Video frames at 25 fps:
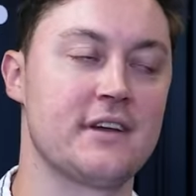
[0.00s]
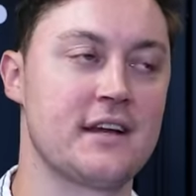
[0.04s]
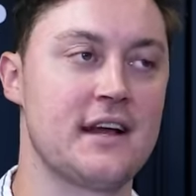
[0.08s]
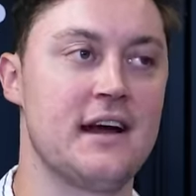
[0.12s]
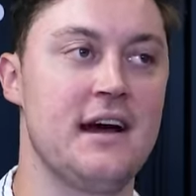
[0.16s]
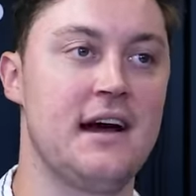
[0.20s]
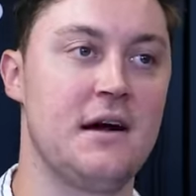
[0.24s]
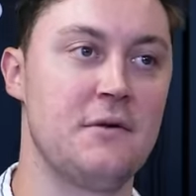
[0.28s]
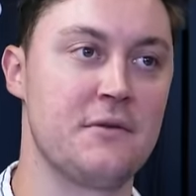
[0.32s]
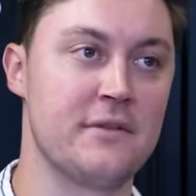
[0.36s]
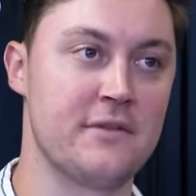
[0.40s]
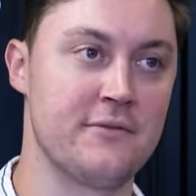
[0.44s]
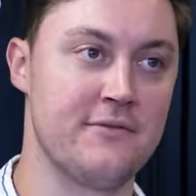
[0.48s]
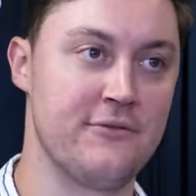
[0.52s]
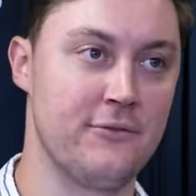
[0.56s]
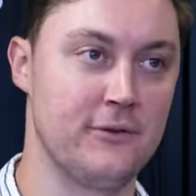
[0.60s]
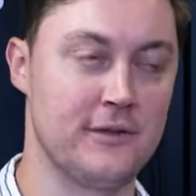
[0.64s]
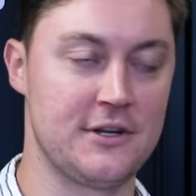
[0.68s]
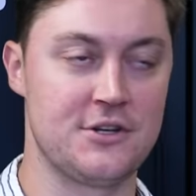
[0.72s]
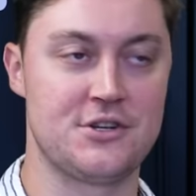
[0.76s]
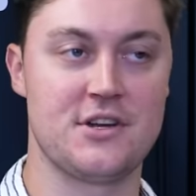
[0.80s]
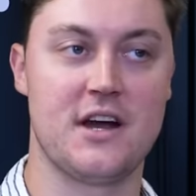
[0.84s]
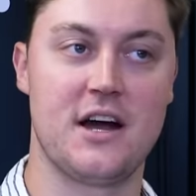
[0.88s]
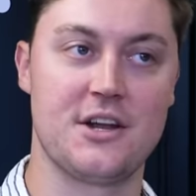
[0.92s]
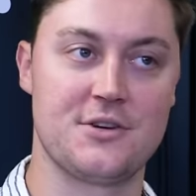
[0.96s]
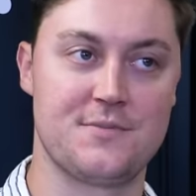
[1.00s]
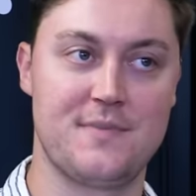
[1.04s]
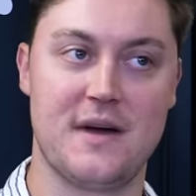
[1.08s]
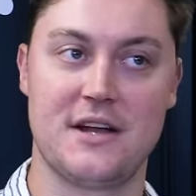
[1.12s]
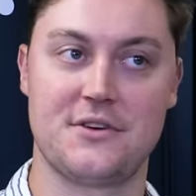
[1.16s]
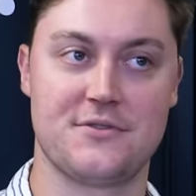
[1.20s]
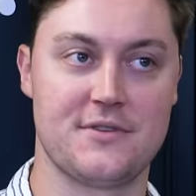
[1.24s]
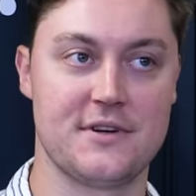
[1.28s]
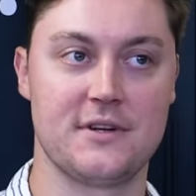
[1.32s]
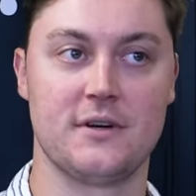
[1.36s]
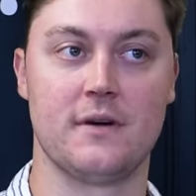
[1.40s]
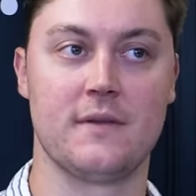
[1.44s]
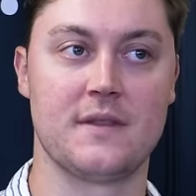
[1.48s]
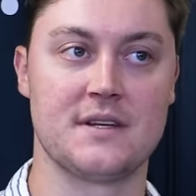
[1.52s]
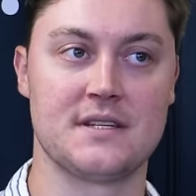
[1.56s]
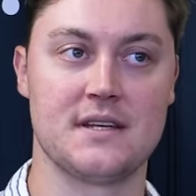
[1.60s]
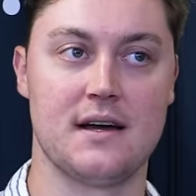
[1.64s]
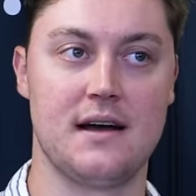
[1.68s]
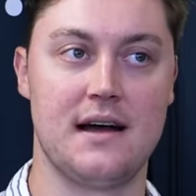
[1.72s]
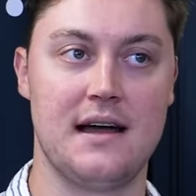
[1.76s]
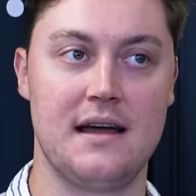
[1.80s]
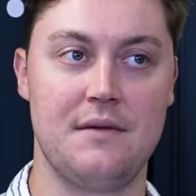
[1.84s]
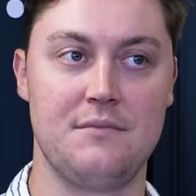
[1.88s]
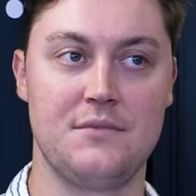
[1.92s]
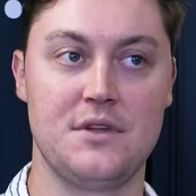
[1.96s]
car with a fully charged battery all the
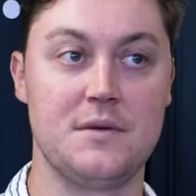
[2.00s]
time,